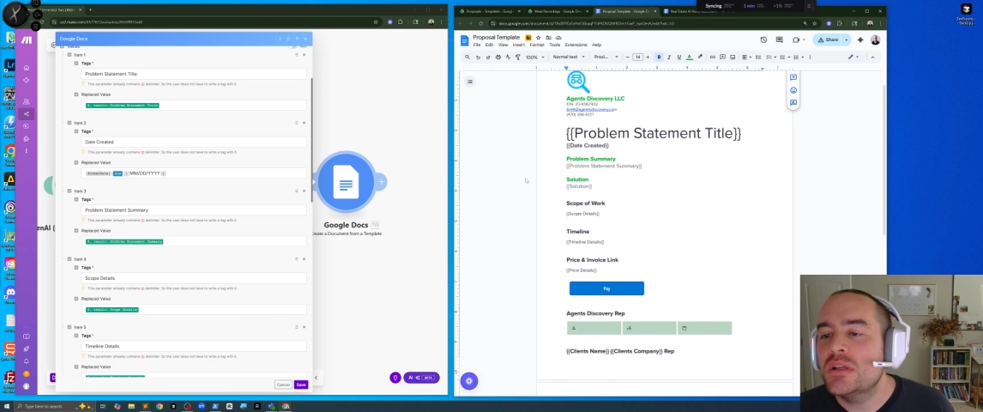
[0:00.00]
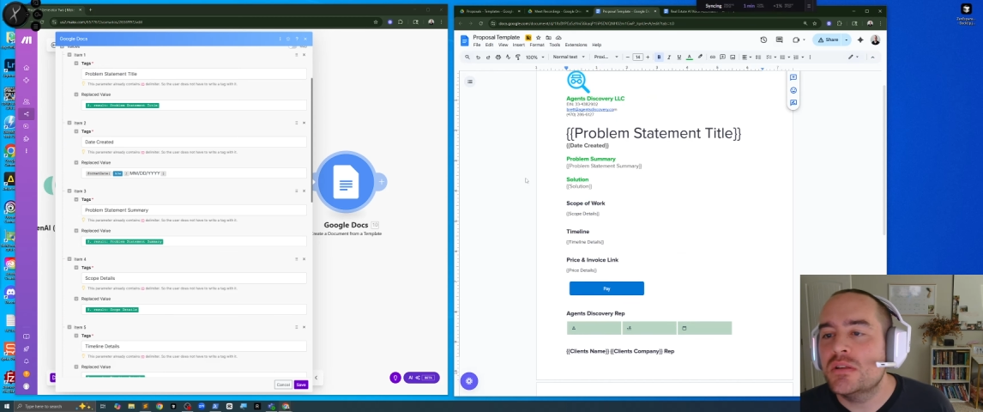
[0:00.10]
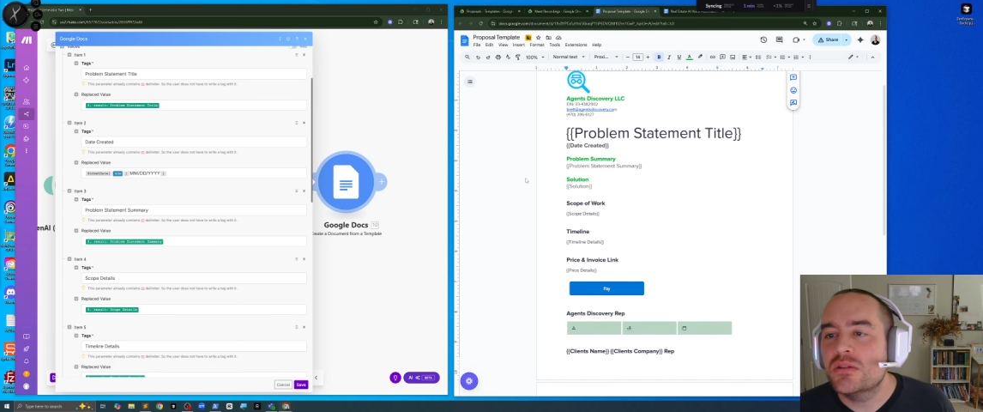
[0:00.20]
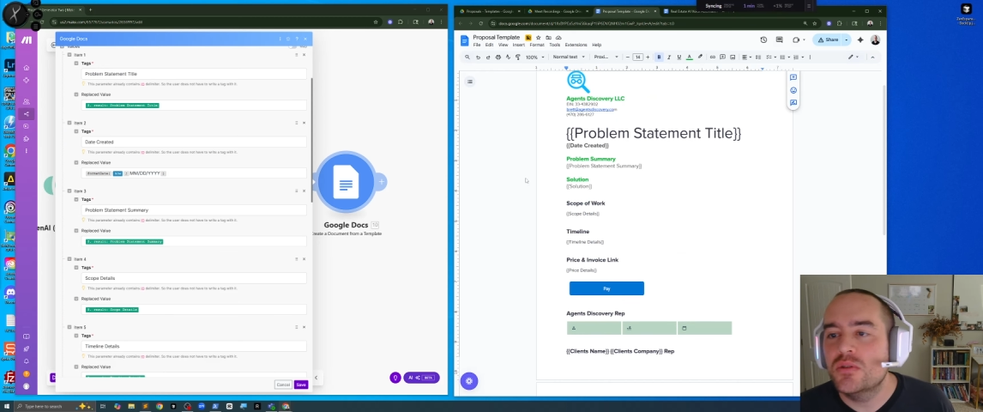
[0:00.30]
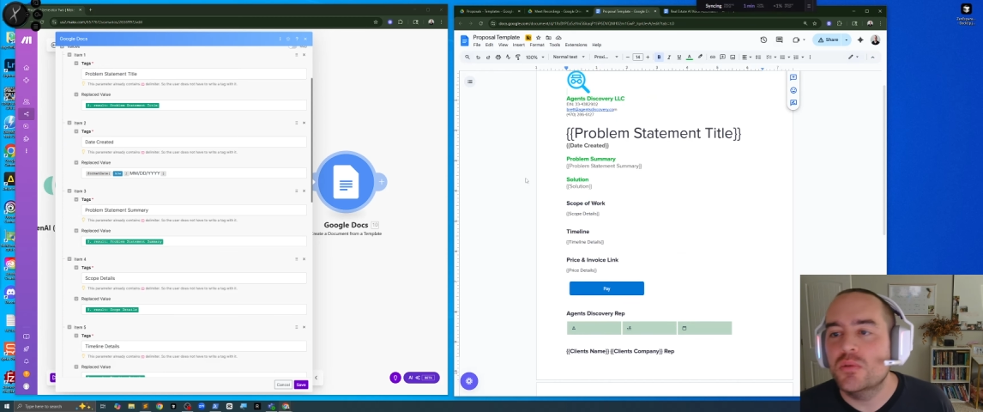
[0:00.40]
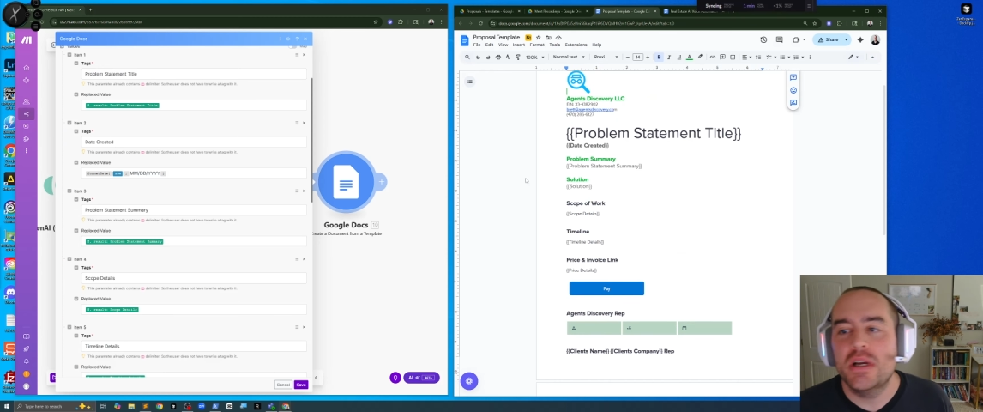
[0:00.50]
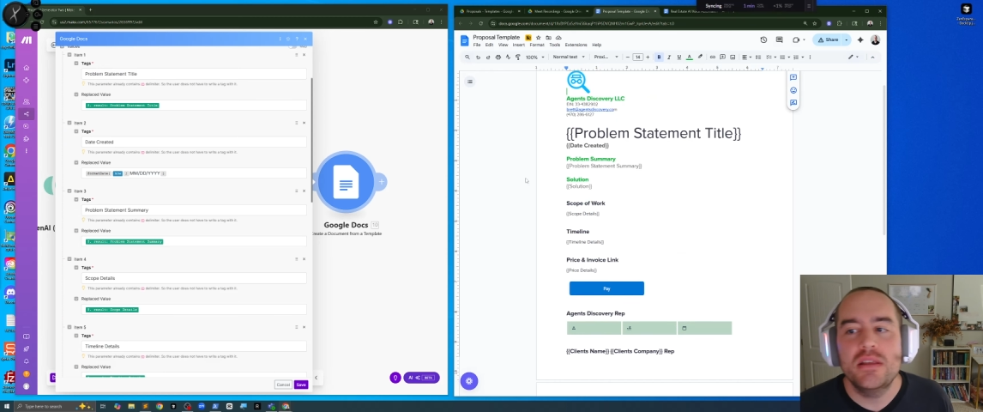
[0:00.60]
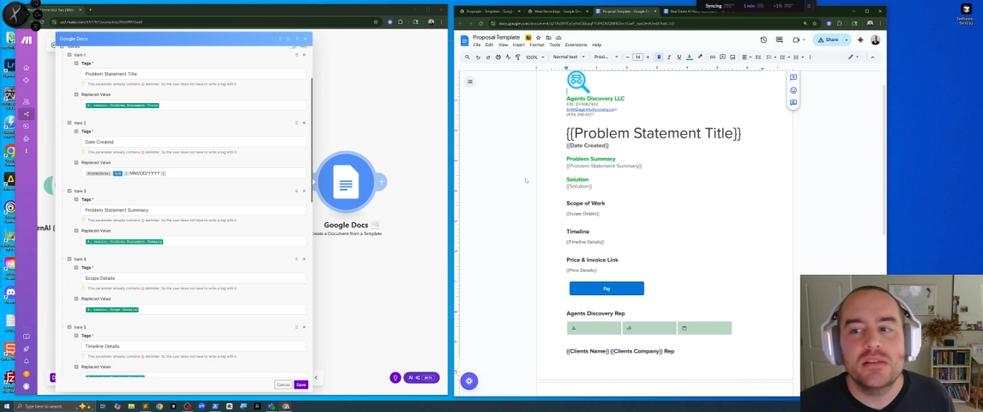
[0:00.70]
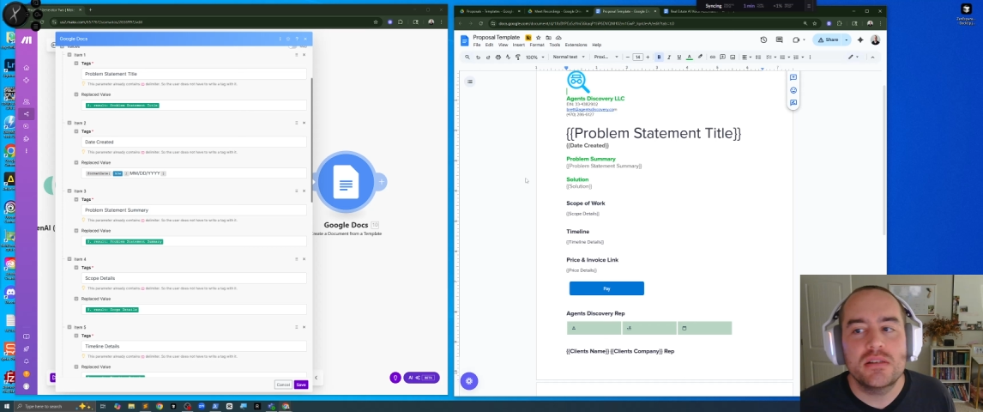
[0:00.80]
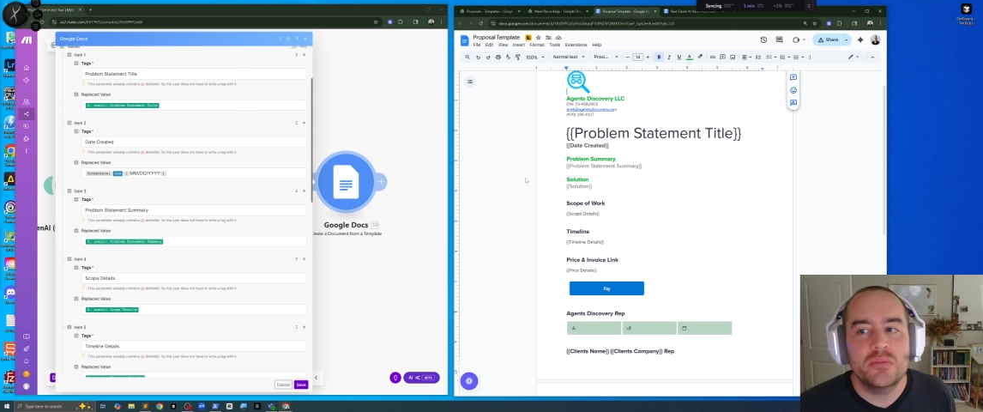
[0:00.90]
And so the way
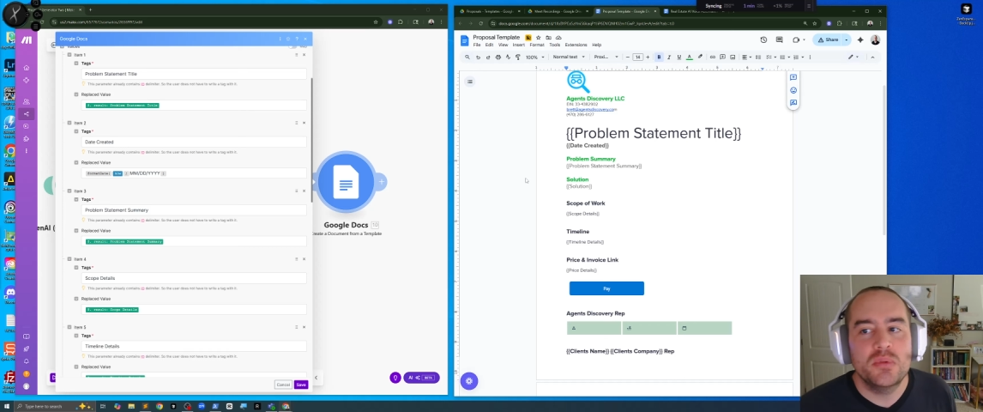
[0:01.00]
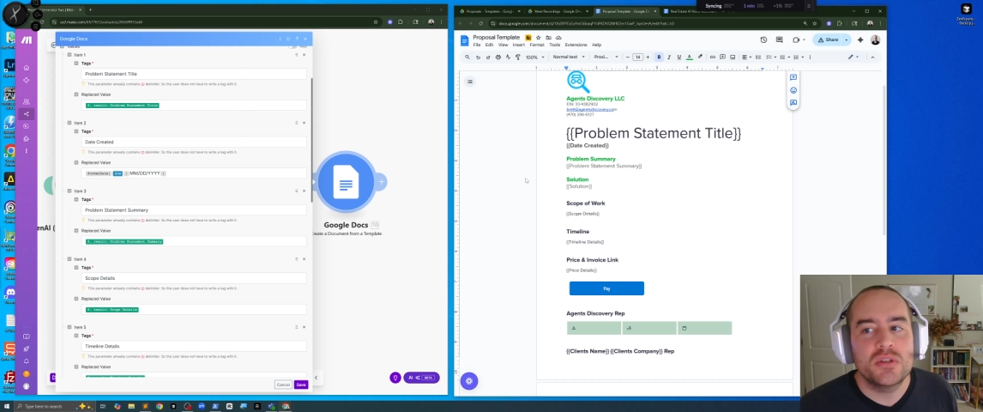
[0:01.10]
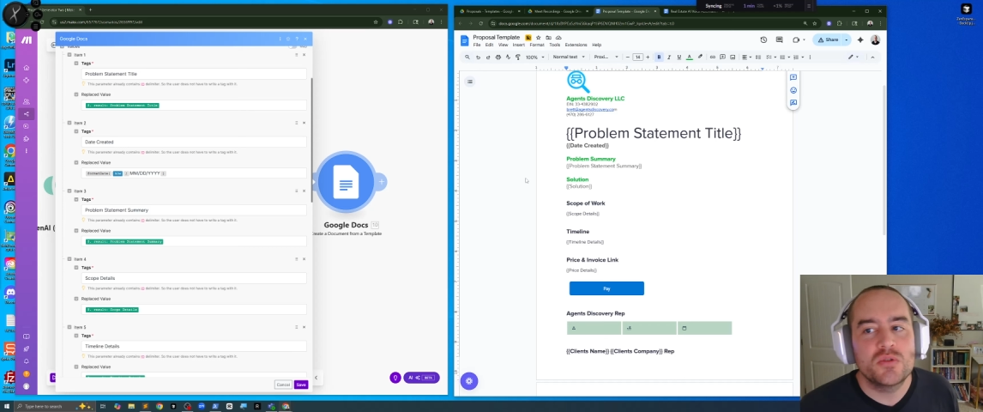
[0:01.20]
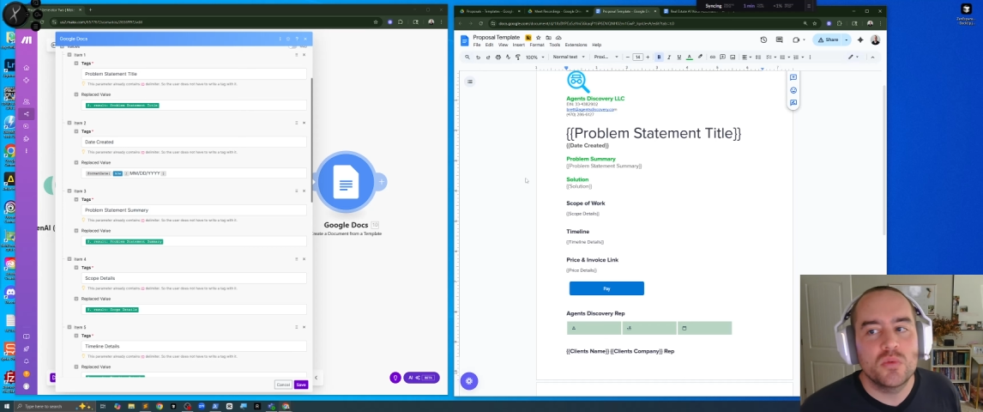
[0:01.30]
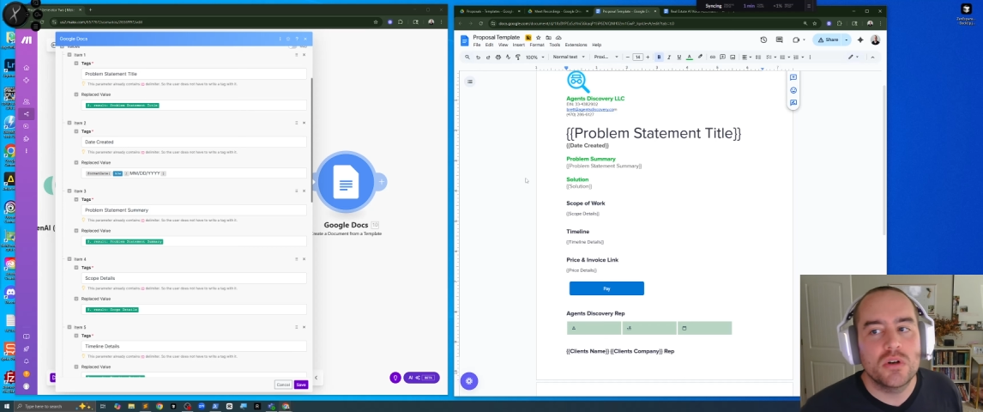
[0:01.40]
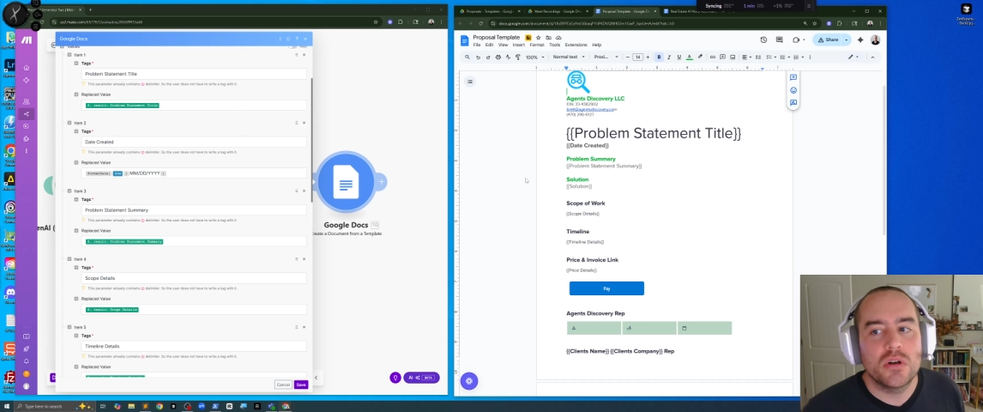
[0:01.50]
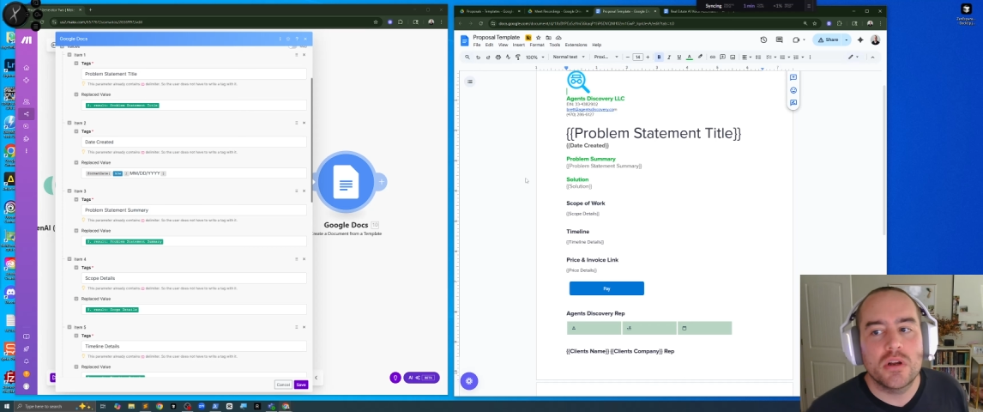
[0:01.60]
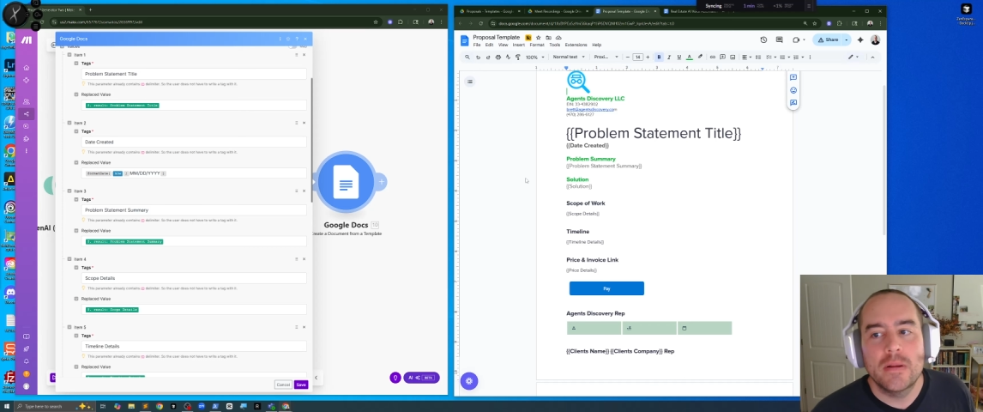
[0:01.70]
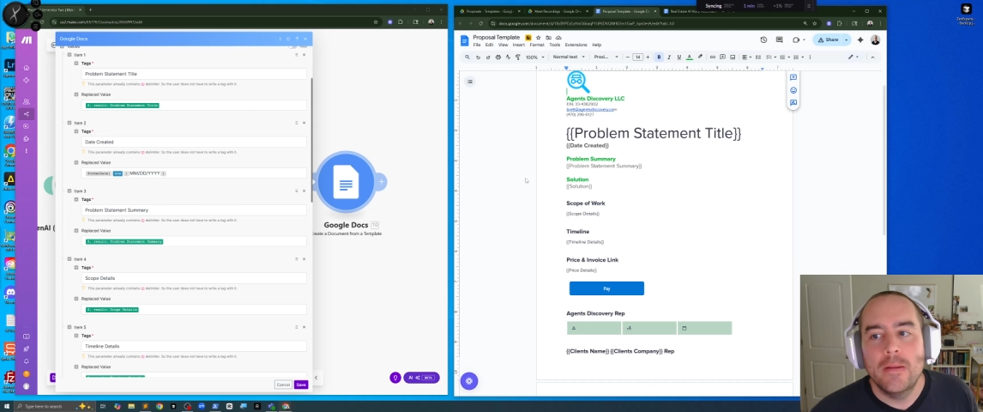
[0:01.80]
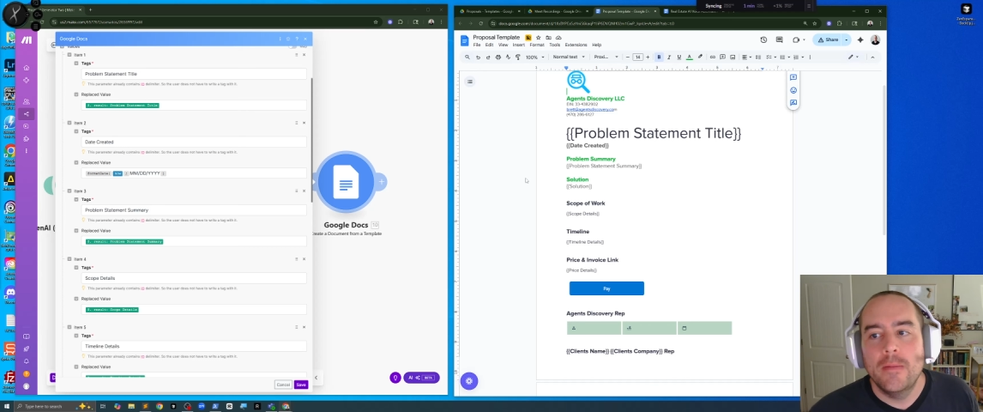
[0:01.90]
these templates work